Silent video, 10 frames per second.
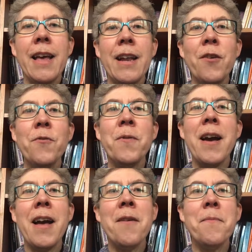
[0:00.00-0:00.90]
Hello,
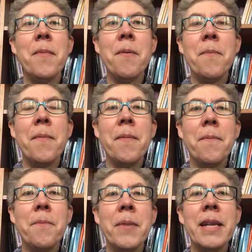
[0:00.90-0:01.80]
um,
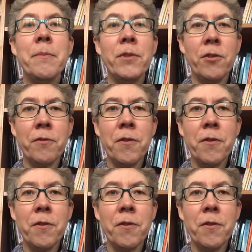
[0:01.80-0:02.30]
my name is Dr.